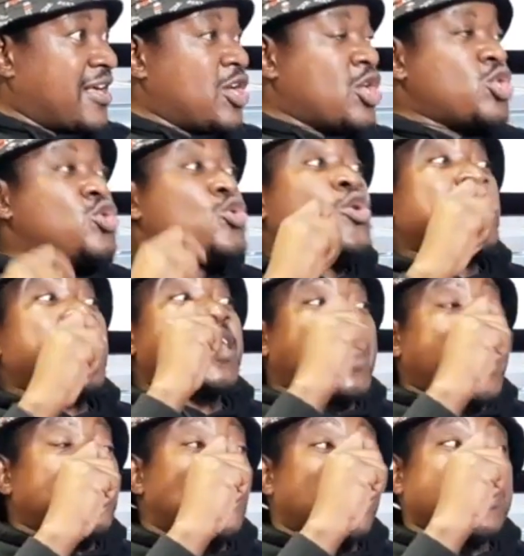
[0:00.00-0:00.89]
you're gonna
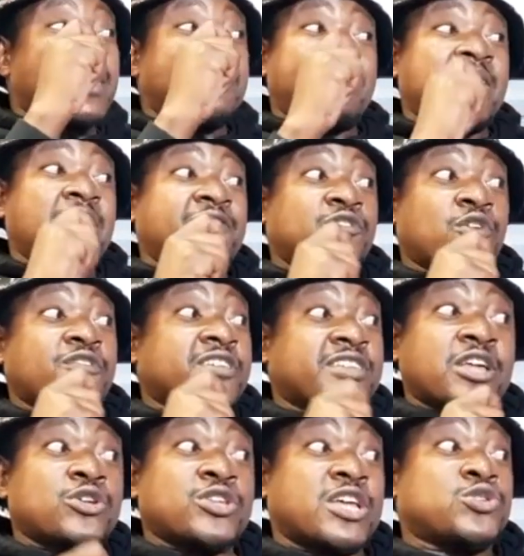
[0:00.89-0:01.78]
write on that benefit of the
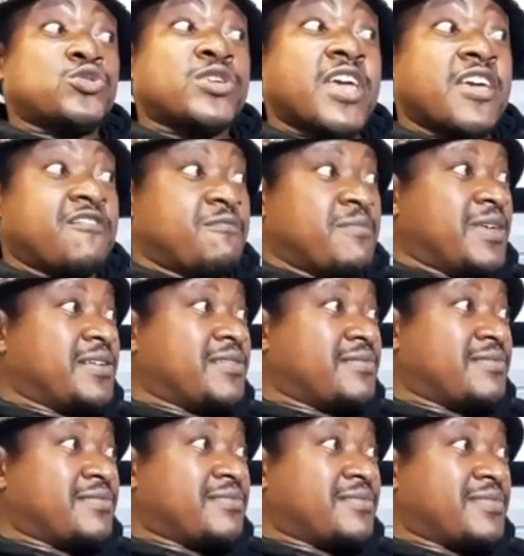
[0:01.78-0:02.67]
doubt that you gave me
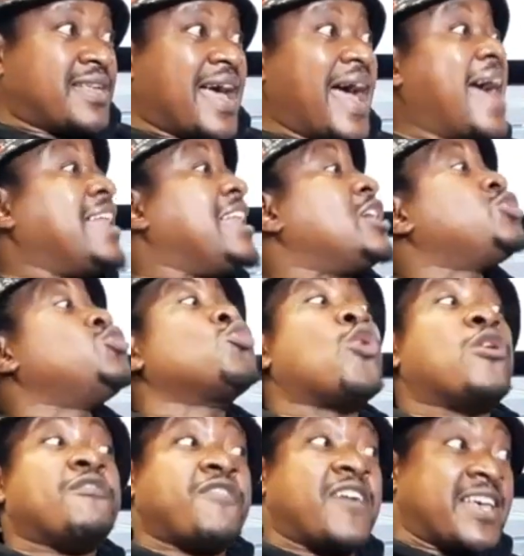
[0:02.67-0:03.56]
unless you
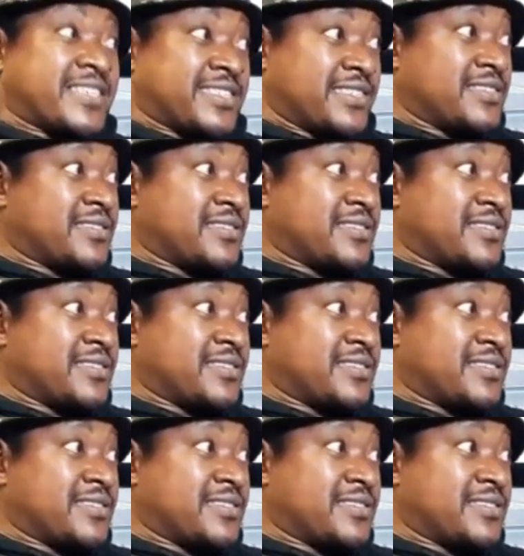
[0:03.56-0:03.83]
confess.